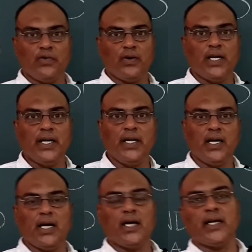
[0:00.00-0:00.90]
of India
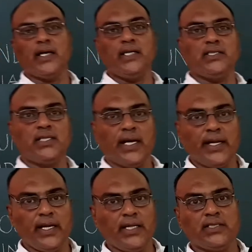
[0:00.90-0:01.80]
are engaged in
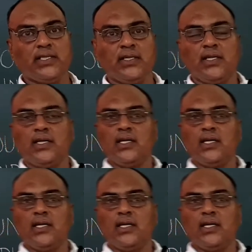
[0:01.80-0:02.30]
agriculture.